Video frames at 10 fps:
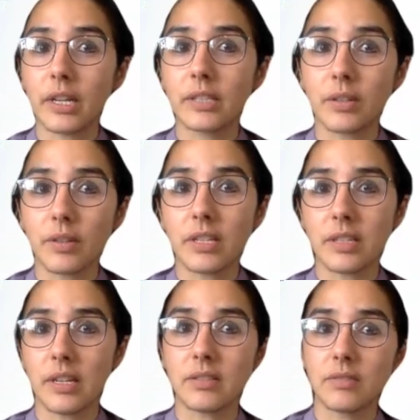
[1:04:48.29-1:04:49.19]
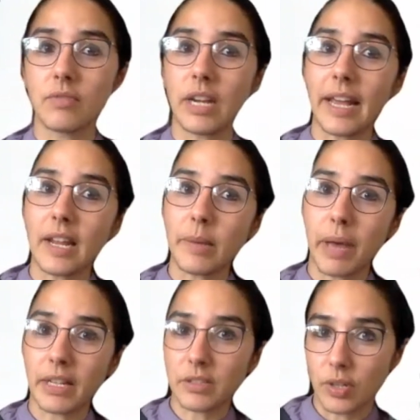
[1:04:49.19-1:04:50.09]
So this is relating
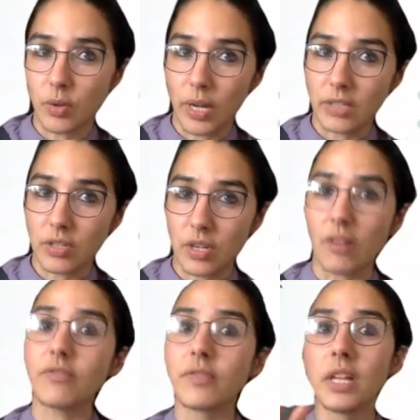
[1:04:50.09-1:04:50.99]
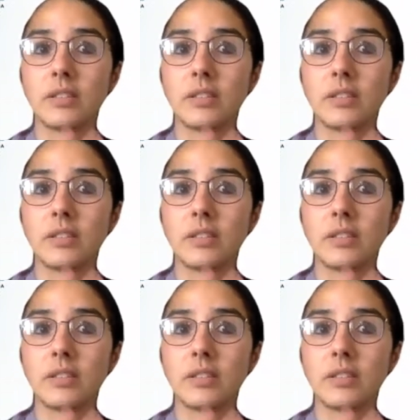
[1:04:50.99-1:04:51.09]
back to the question of